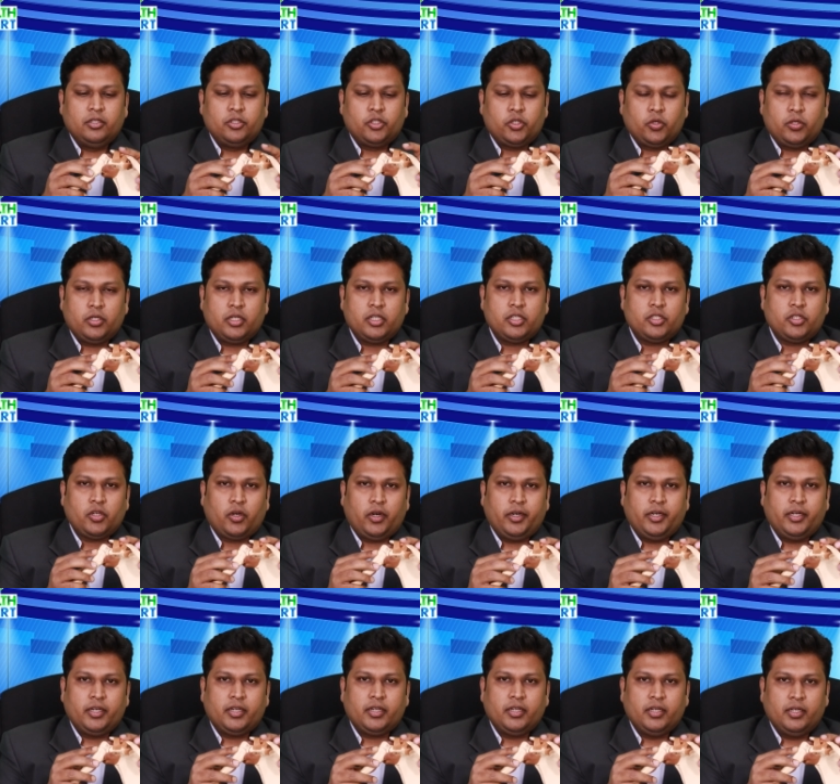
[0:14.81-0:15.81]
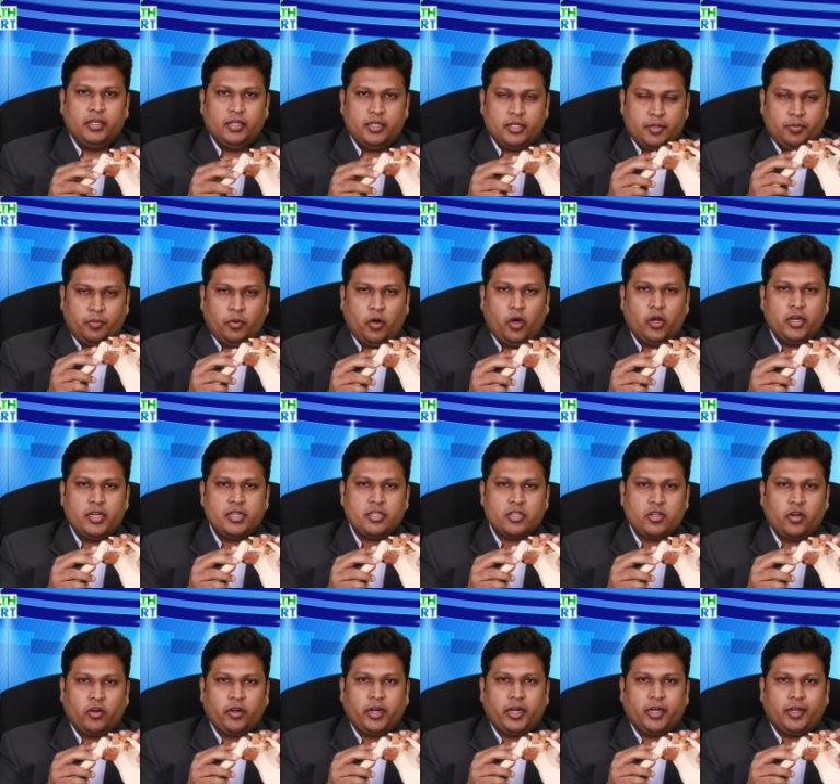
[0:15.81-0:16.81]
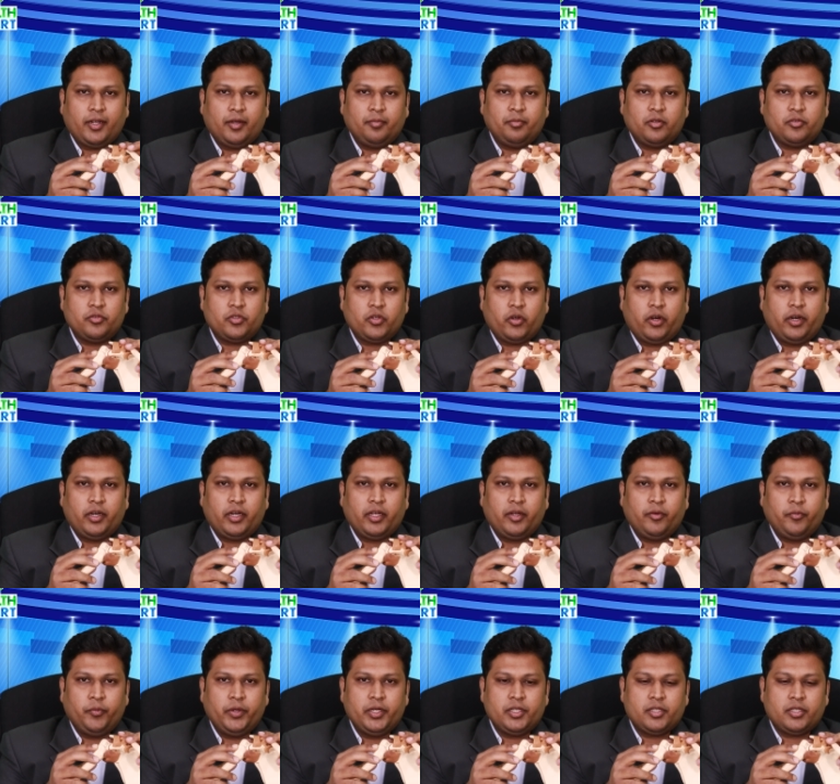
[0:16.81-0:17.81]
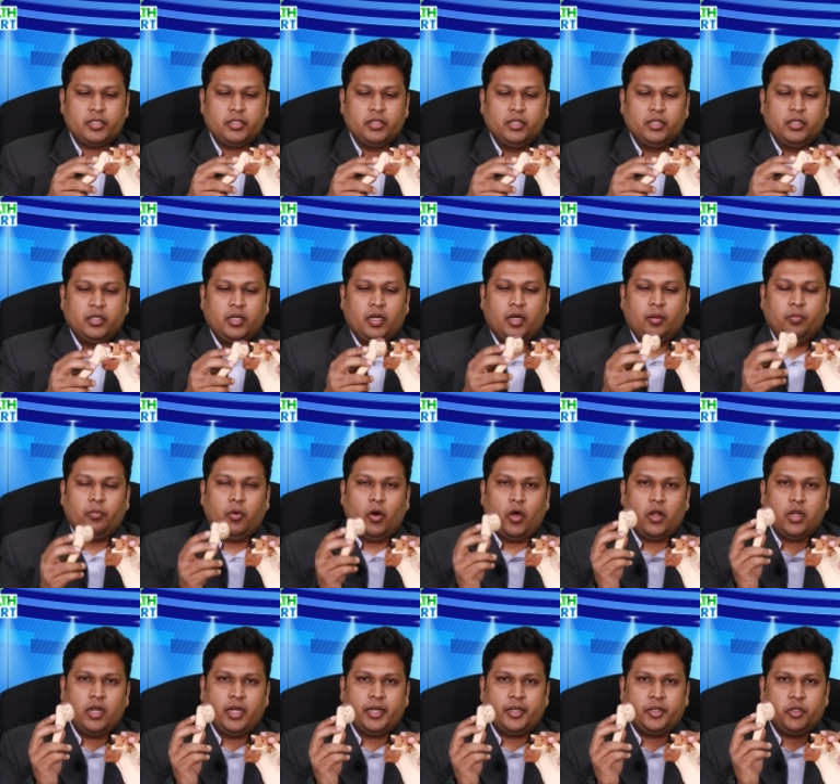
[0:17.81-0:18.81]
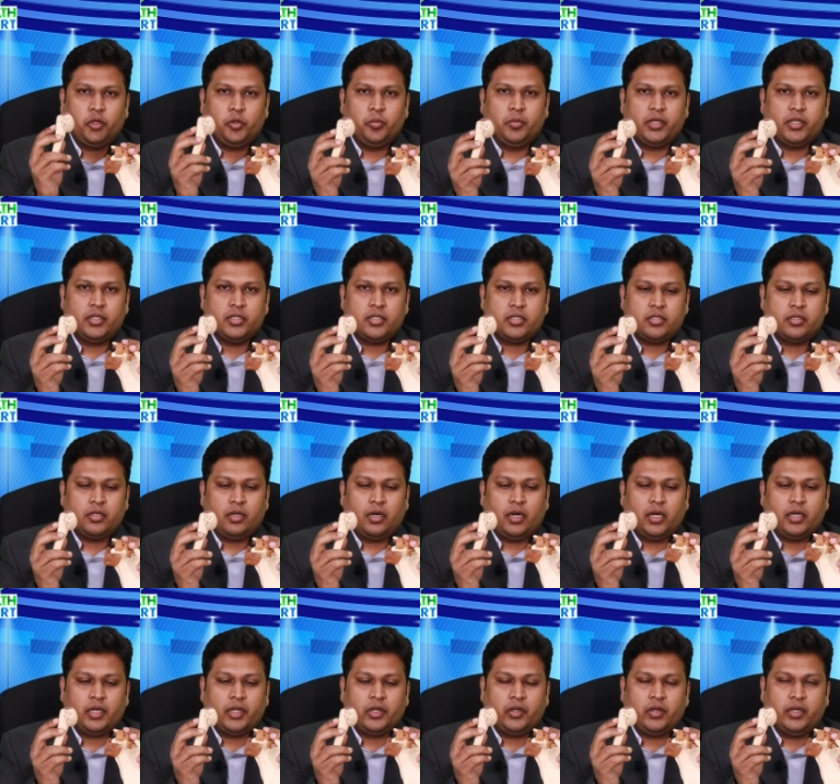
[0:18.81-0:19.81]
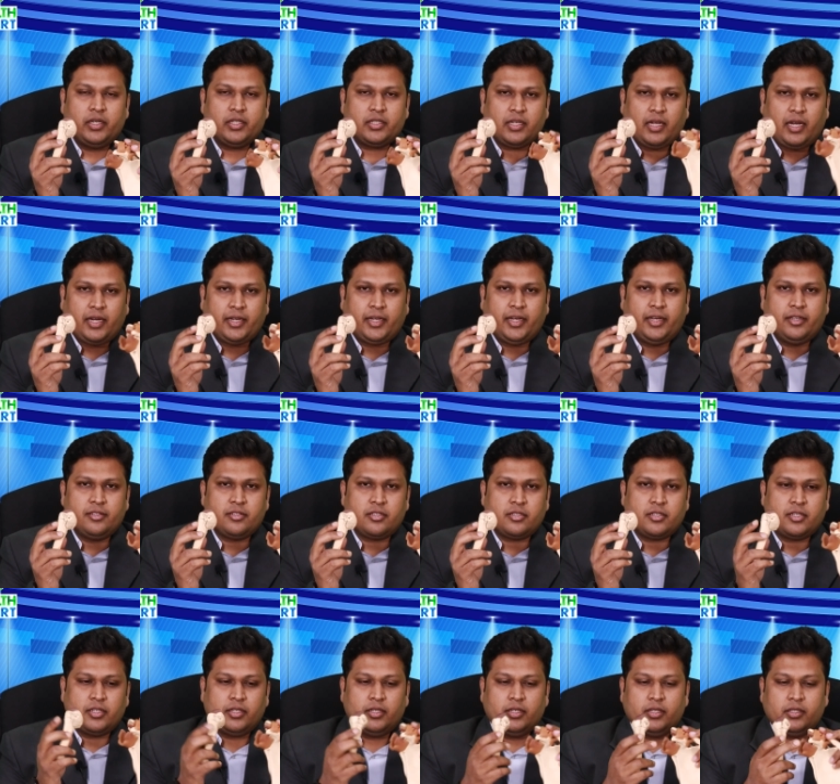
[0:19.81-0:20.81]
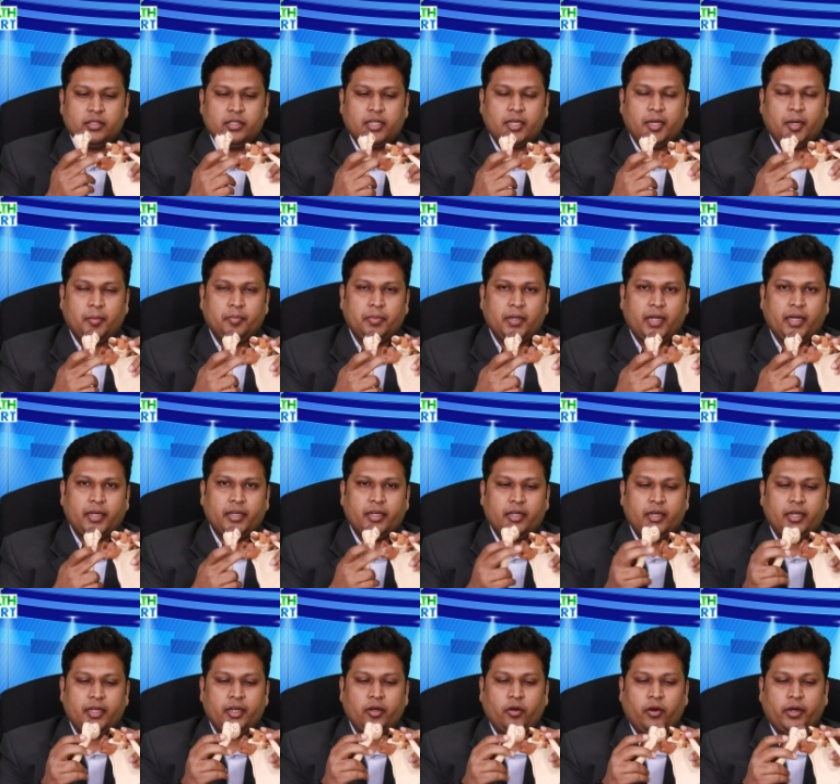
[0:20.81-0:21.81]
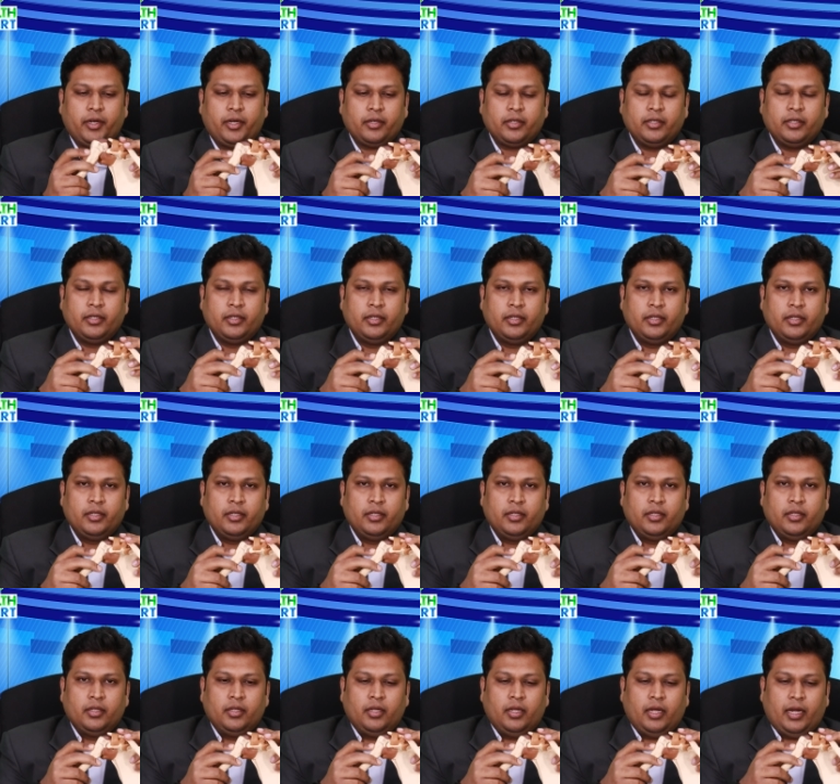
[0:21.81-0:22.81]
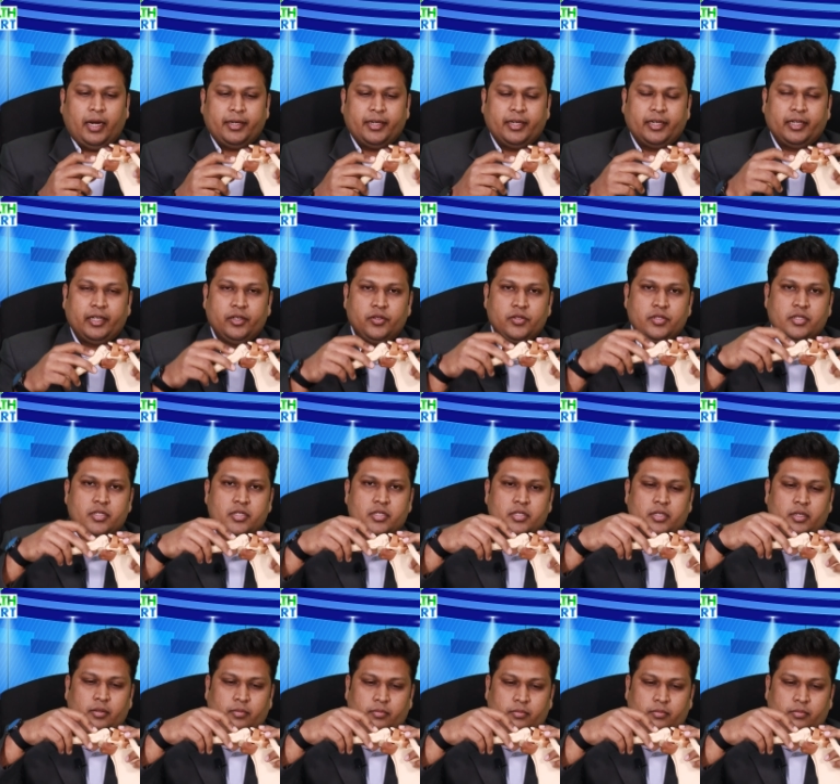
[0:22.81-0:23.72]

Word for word: Shoulder joint is a ball and socket type of joint in which a ball like humerus articulates against the cup like glenoid and it gives